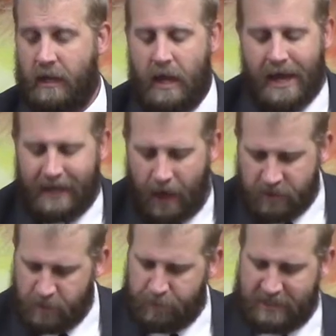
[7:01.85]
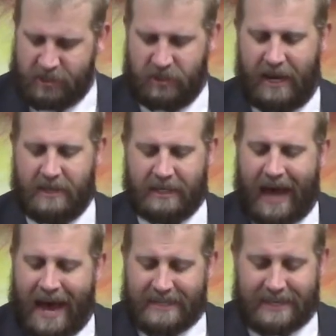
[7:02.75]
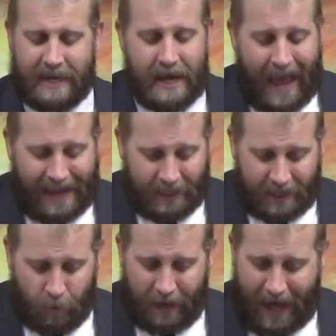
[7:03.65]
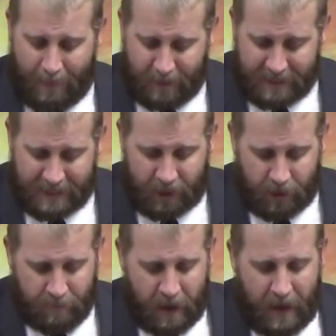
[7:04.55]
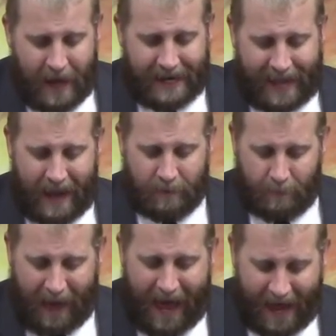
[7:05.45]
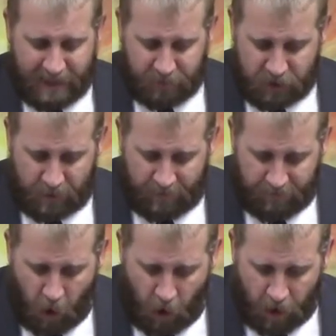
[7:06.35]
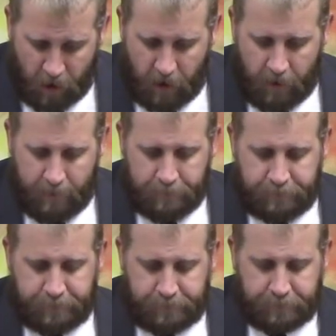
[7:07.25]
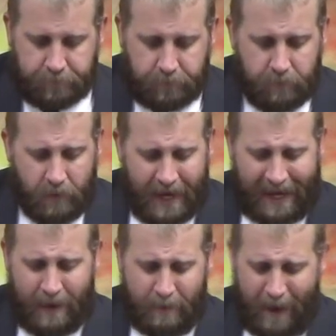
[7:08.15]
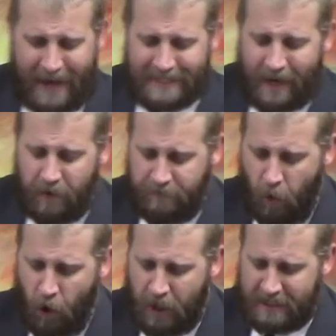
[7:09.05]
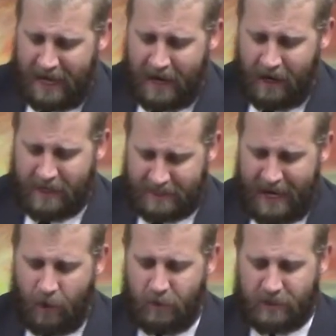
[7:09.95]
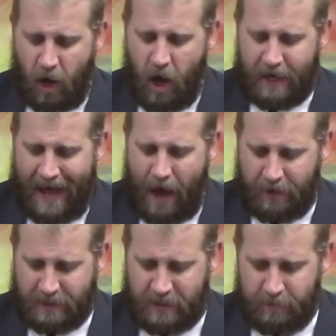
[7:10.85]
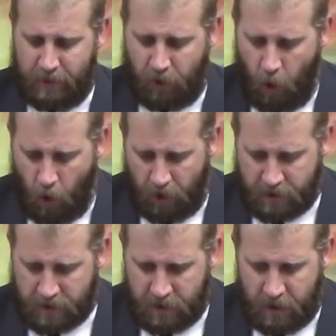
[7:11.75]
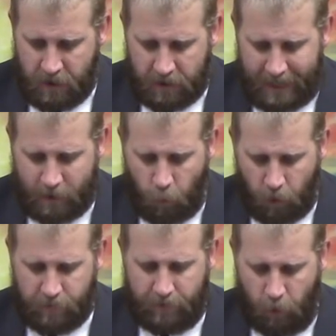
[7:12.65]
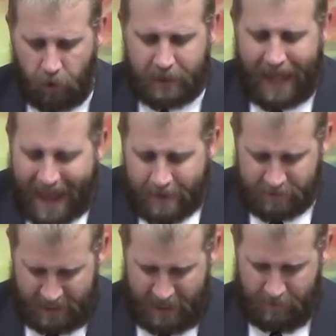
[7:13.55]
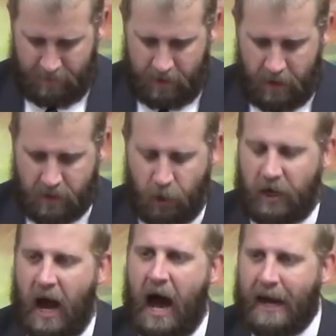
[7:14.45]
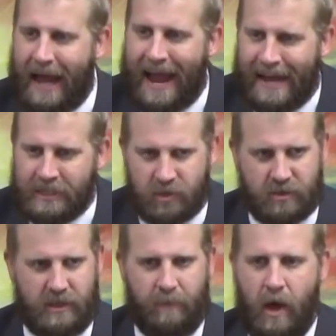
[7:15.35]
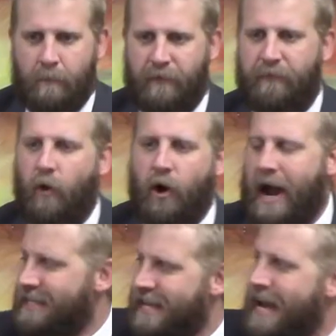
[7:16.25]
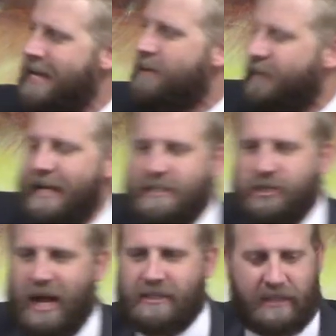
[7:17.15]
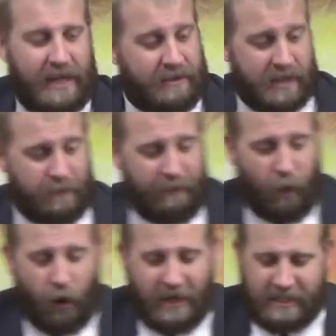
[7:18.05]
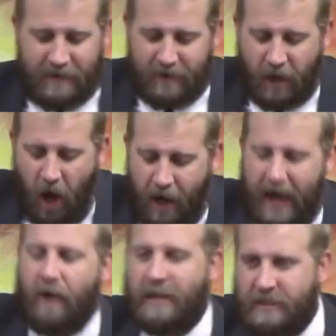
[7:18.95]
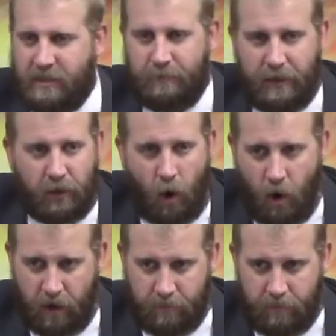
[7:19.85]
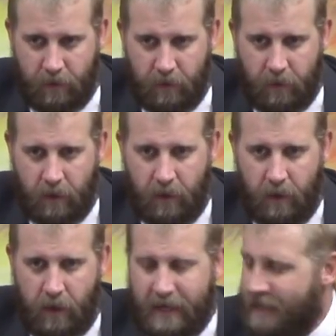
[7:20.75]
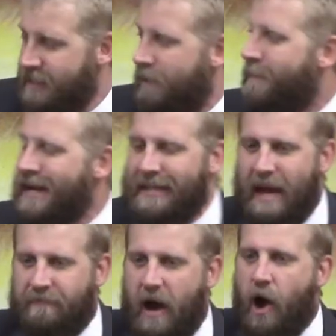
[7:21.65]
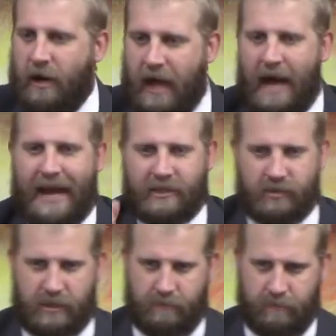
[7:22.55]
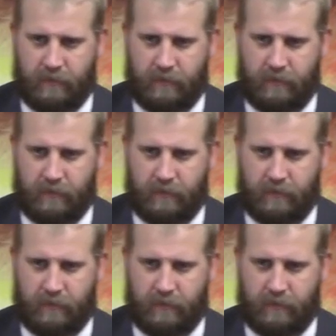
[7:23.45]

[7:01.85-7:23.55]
And that was the position that Hezekiah is in. And look at what happens here. And it came to pass, verse number 4. And it came to pass, before Isaiah was gone out into the middle court, that the word of the Lord came to him. So God answers him. Before Isaiah even gets a chance to leave, he said, before he's even gone out into the middle court. He hasn't even made it that far, and God answers him.